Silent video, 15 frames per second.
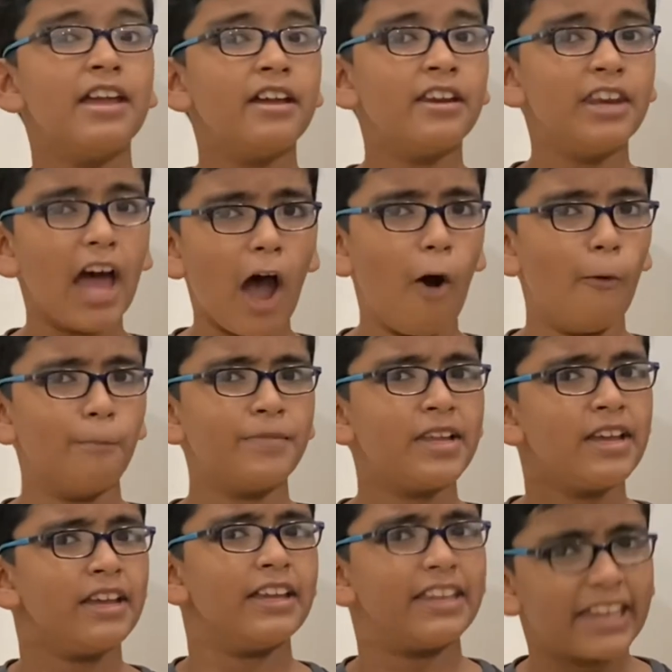Now,
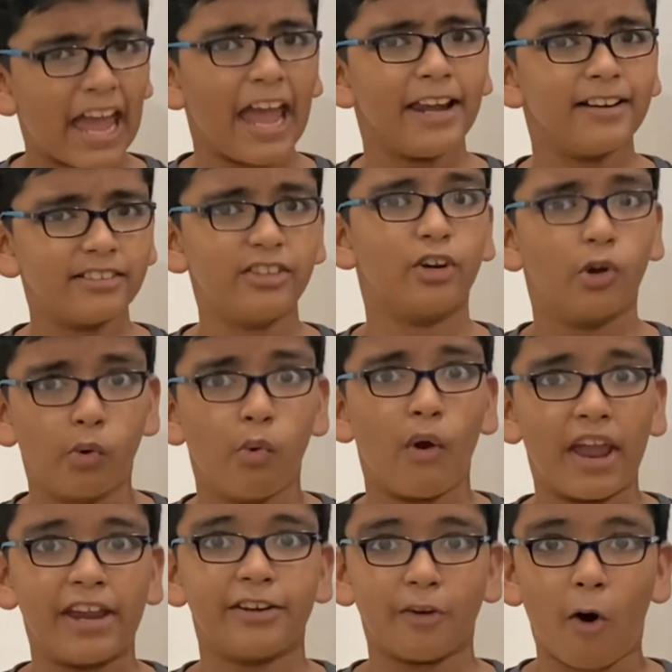can the
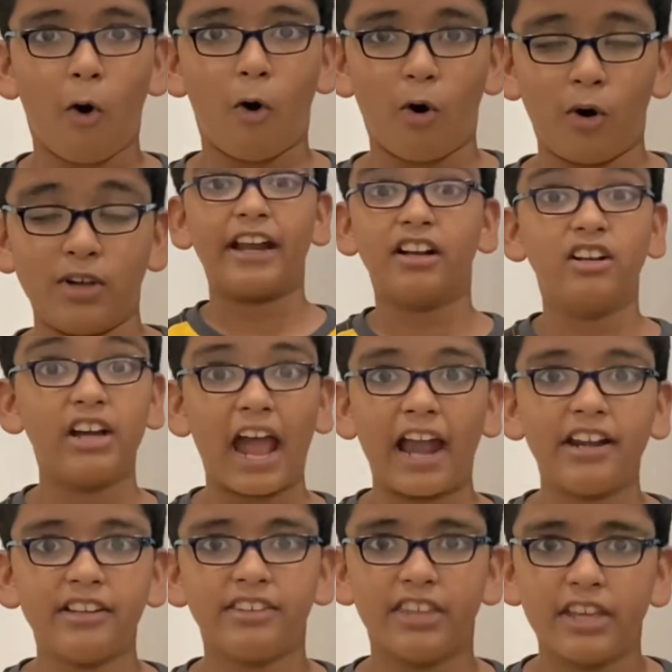Great Oz
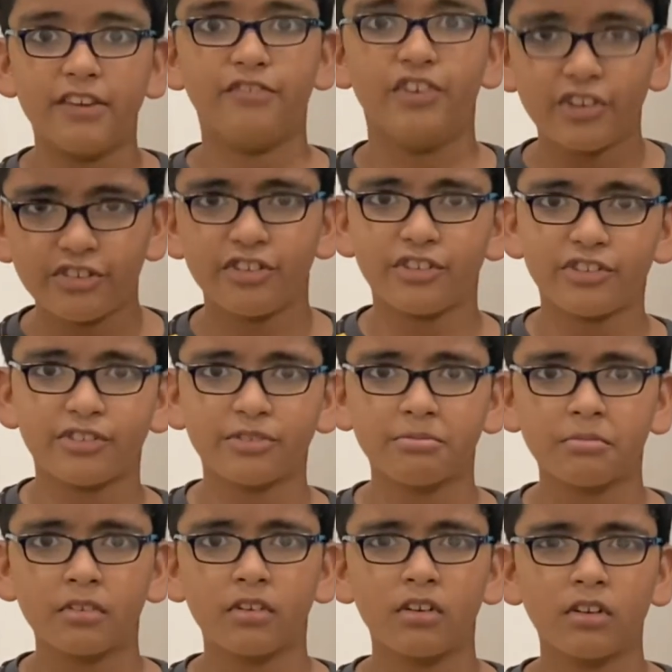grant their wishes?
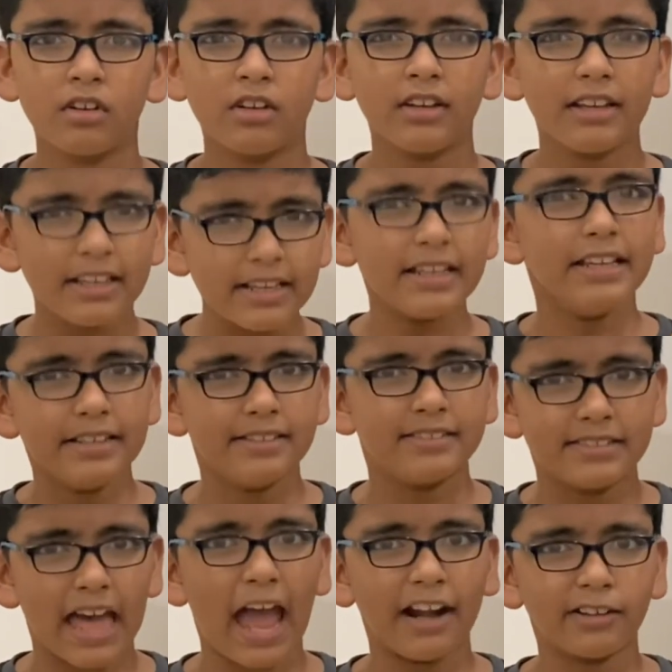Is
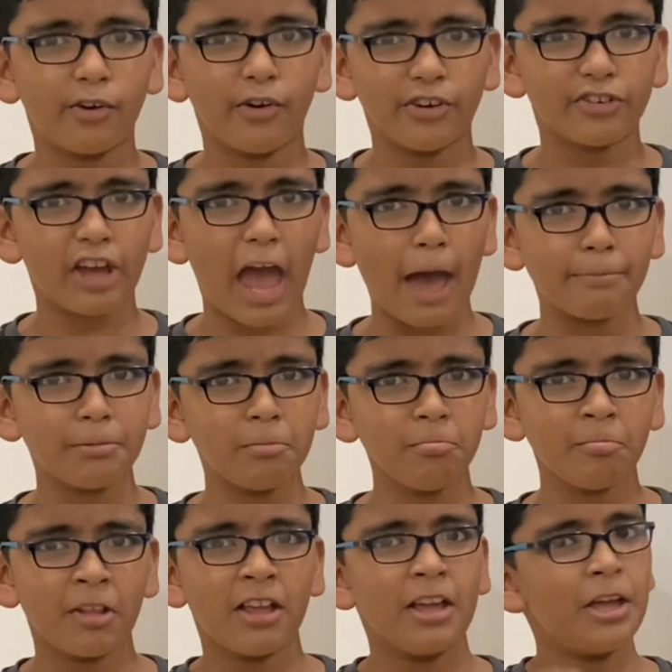that going to happen?
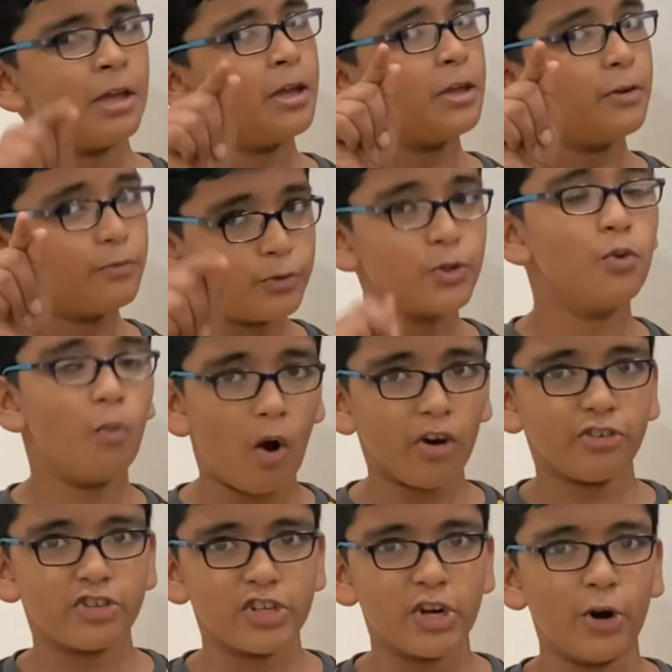If you
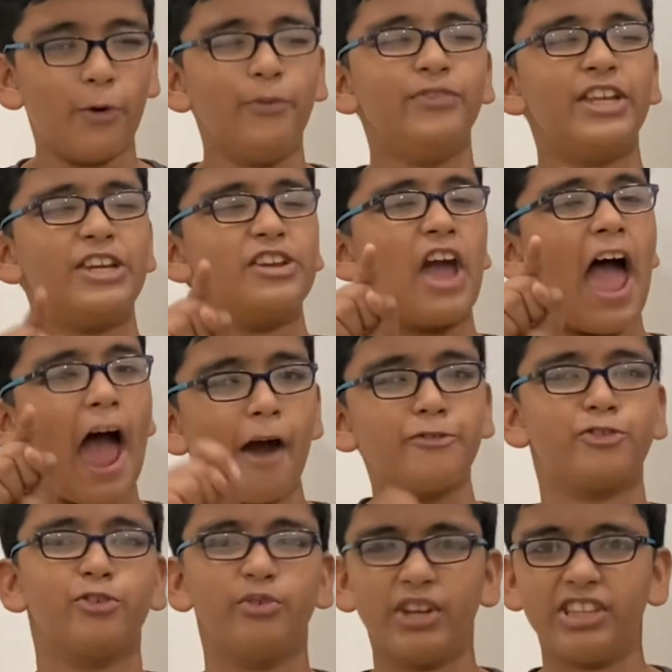want to know, then you have
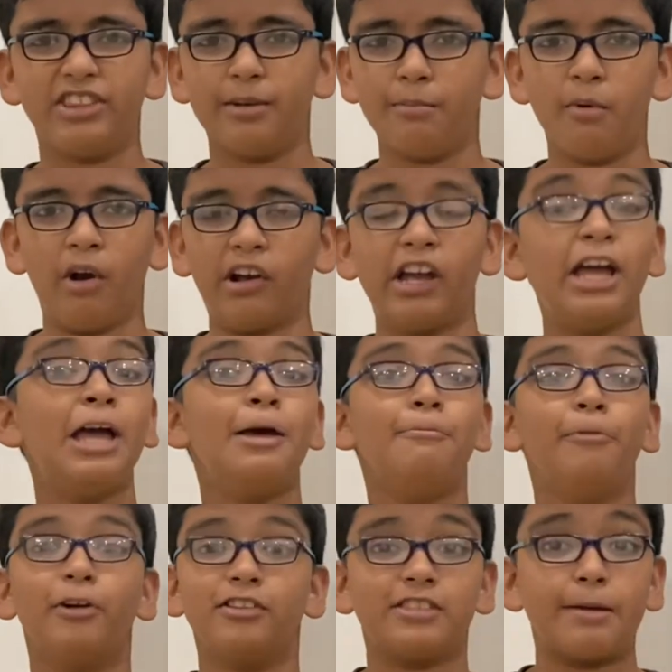to read the book,
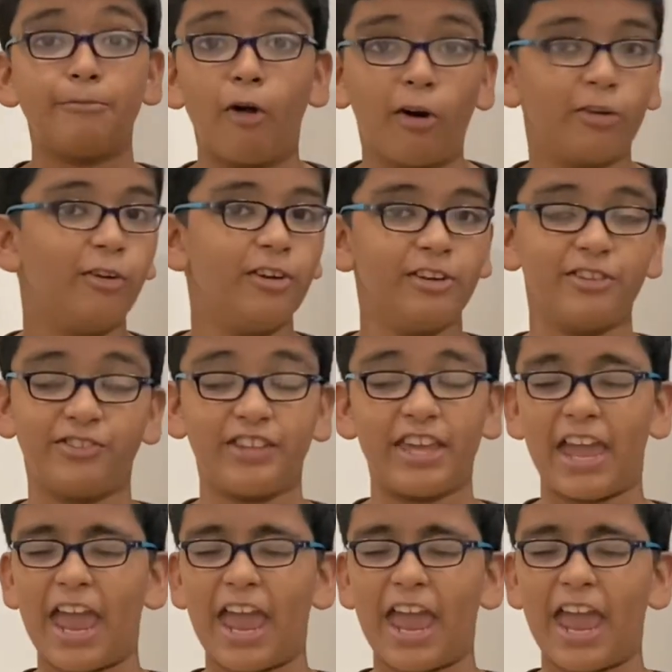because I'm not going to say